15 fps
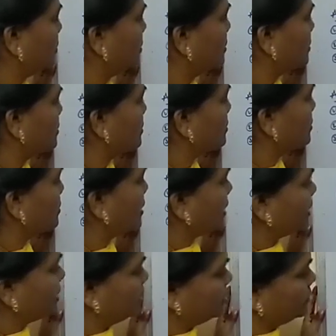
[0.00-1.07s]
this,
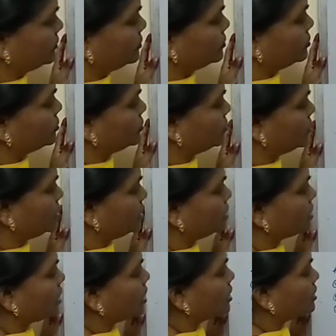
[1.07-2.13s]
like this. So these
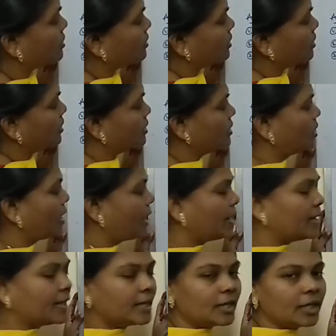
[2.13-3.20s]
are
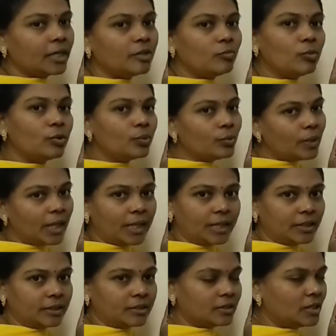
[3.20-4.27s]
highlighted in blue
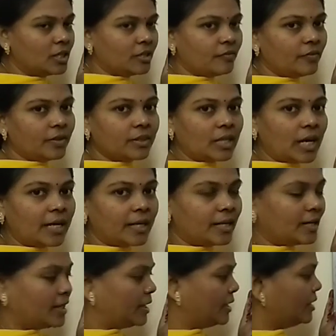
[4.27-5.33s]
letters with
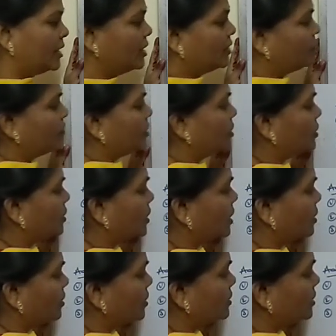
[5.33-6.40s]
underline. When you
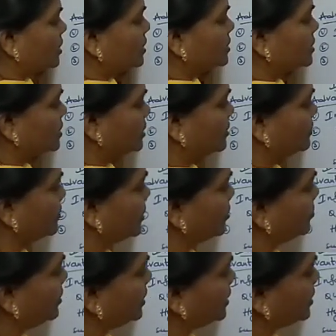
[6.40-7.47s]
click on this, it will
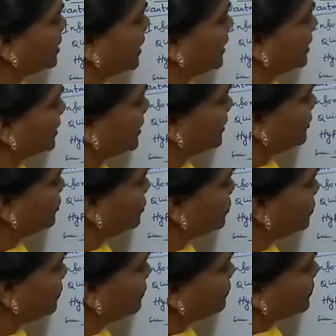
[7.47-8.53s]
be directed
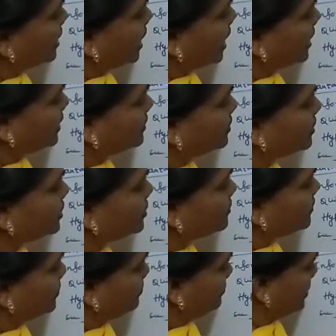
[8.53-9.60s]
to another
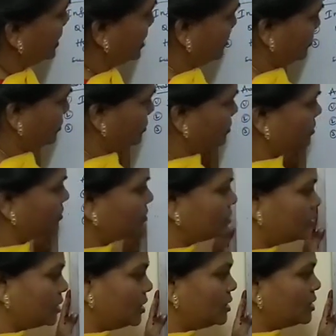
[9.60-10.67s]
web page.
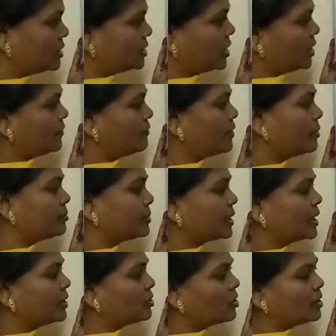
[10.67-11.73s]
It's in the same
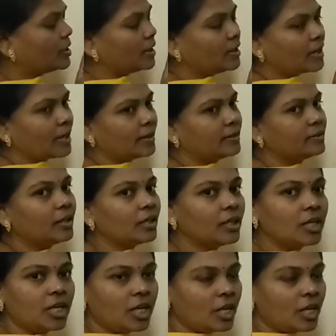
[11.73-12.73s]
website or in another